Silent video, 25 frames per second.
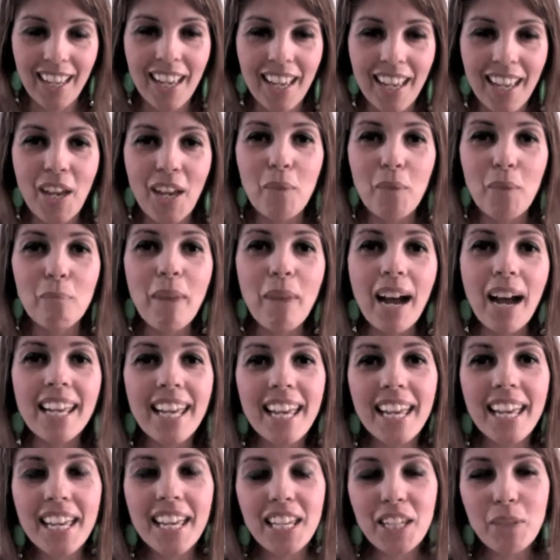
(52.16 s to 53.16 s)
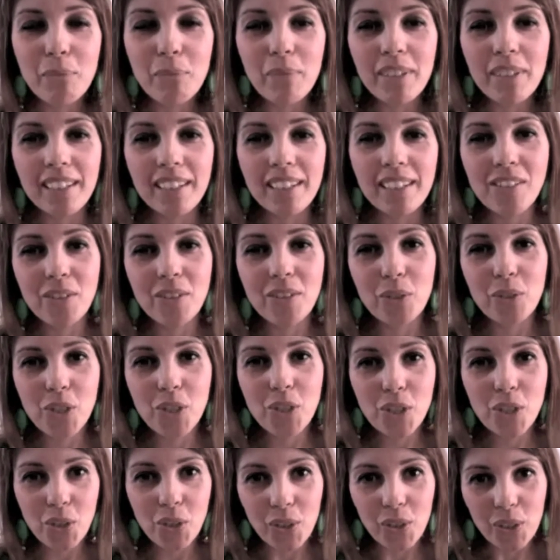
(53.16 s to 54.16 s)
My aim is to
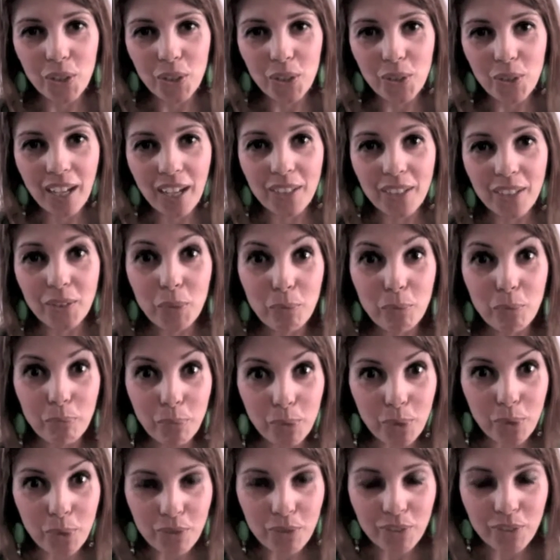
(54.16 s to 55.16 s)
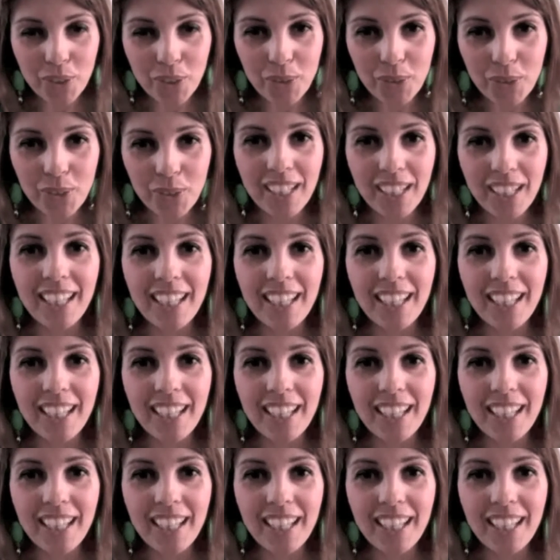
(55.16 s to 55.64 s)
show you and to prove you